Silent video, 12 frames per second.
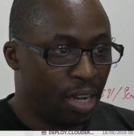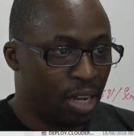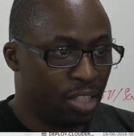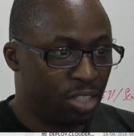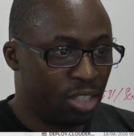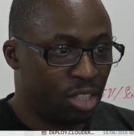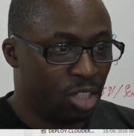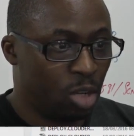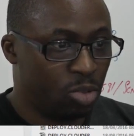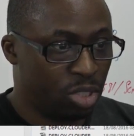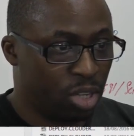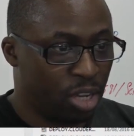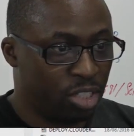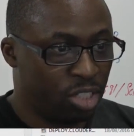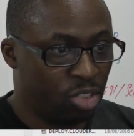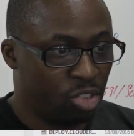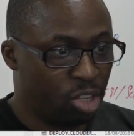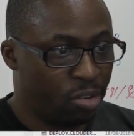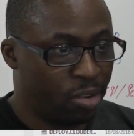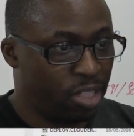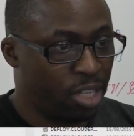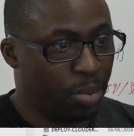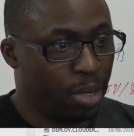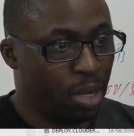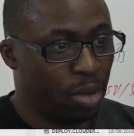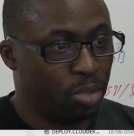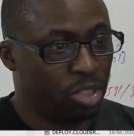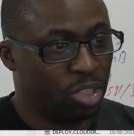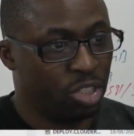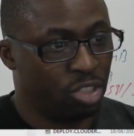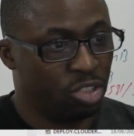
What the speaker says: and list the nodes it's going to generate. Here we go.